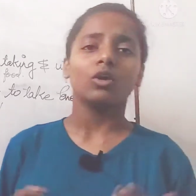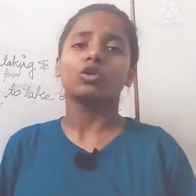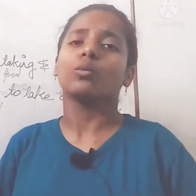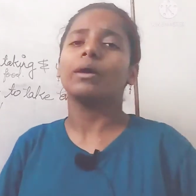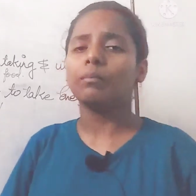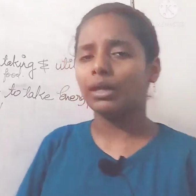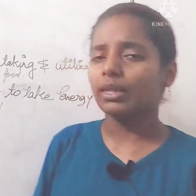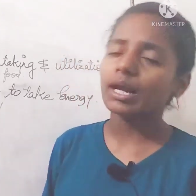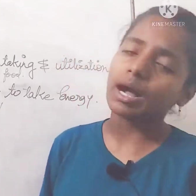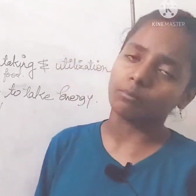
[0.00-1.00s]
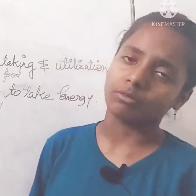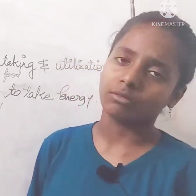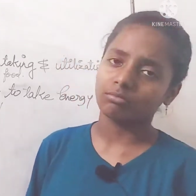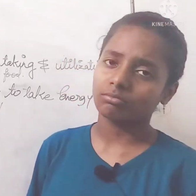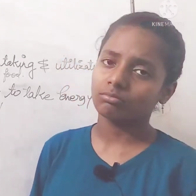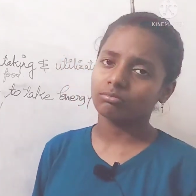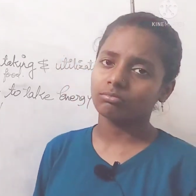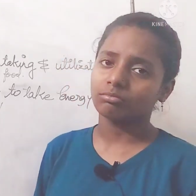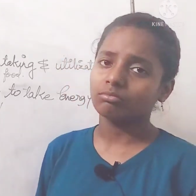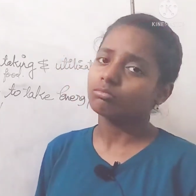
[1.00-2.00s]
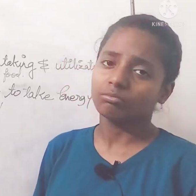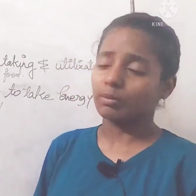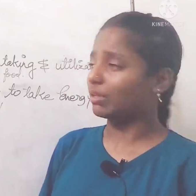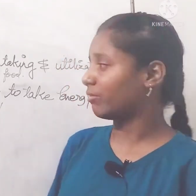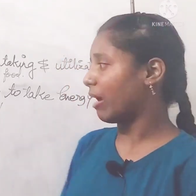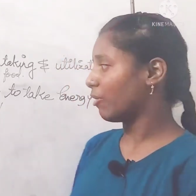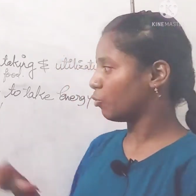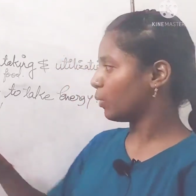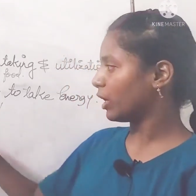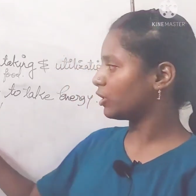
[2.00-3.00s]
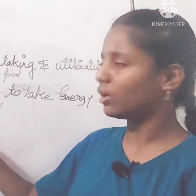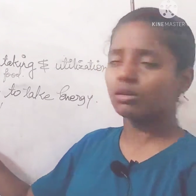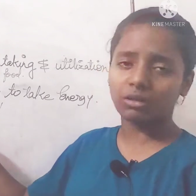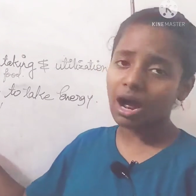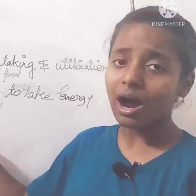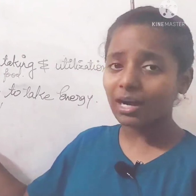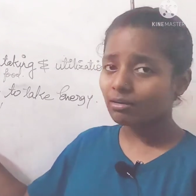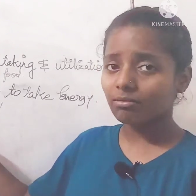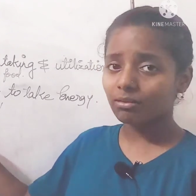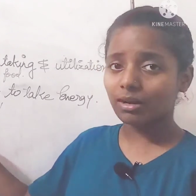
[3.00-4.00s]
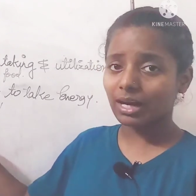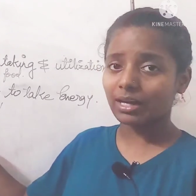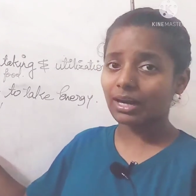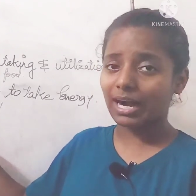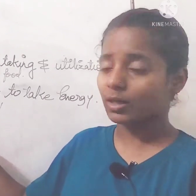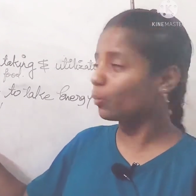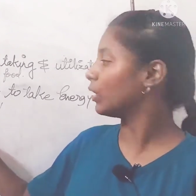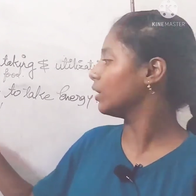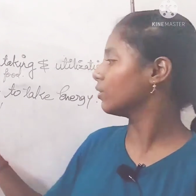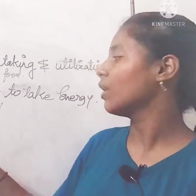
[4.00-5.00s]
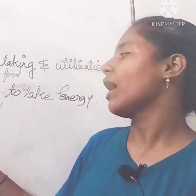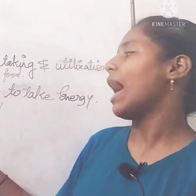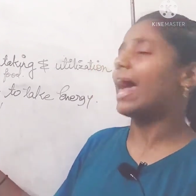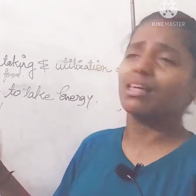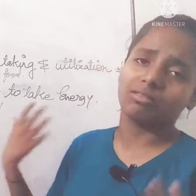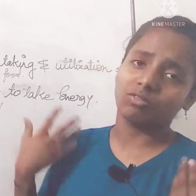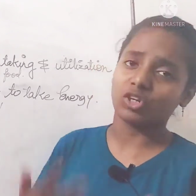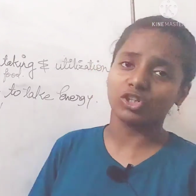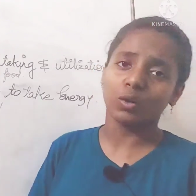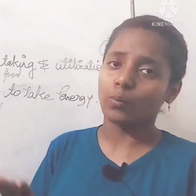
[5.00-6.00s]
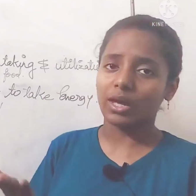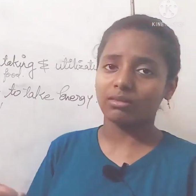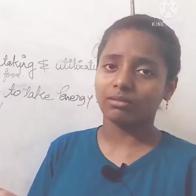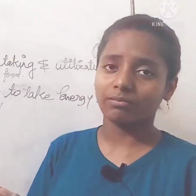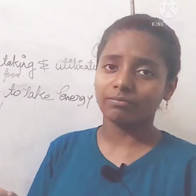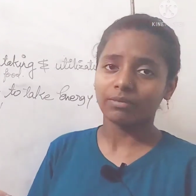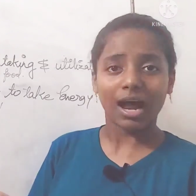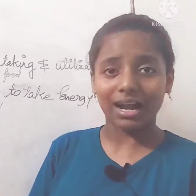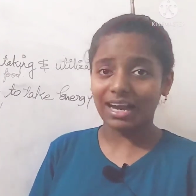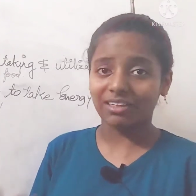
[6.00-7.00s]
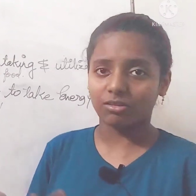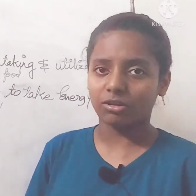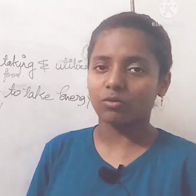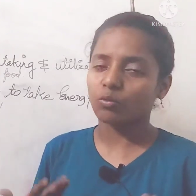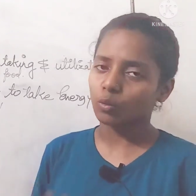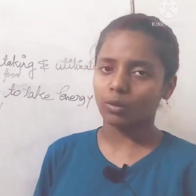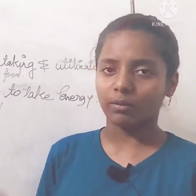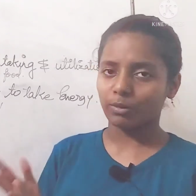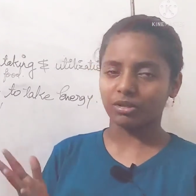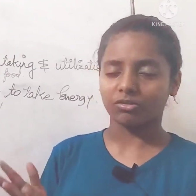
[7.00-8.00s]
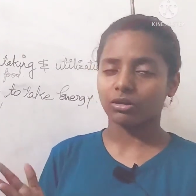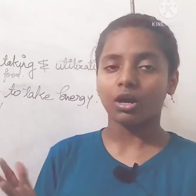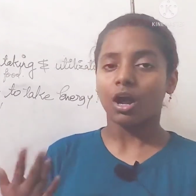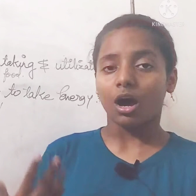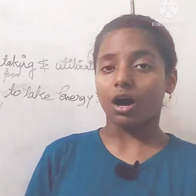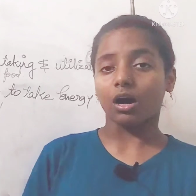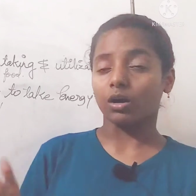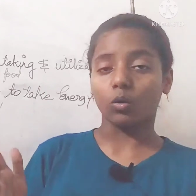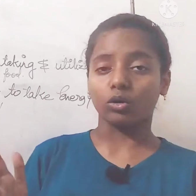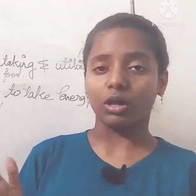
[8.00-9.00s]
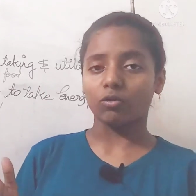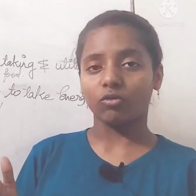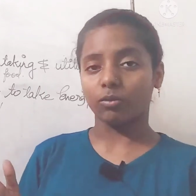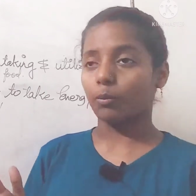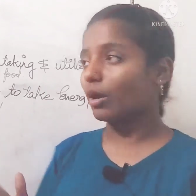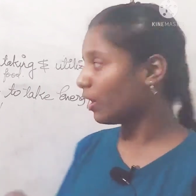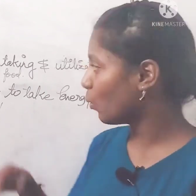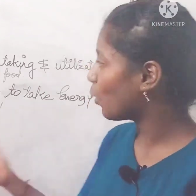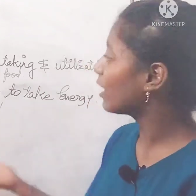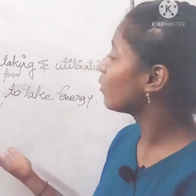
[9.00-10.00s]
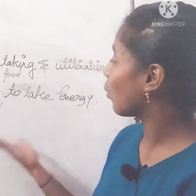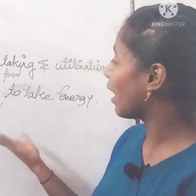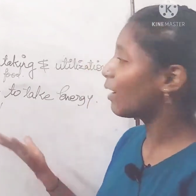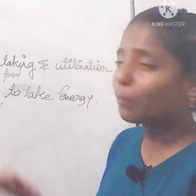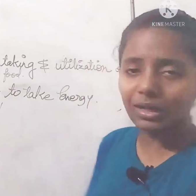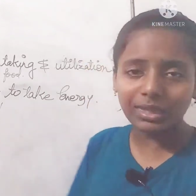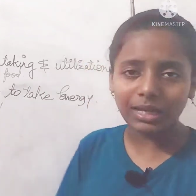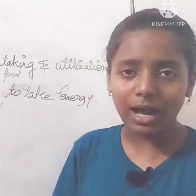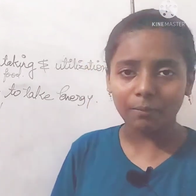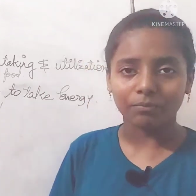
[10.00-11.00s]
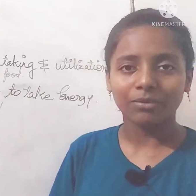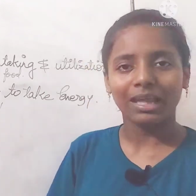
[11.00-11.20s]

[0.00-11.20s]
so when breathing comes, because transpiration is heart related activities and excretion, waste, undigested food will be just goes out from the body. Where breathing come?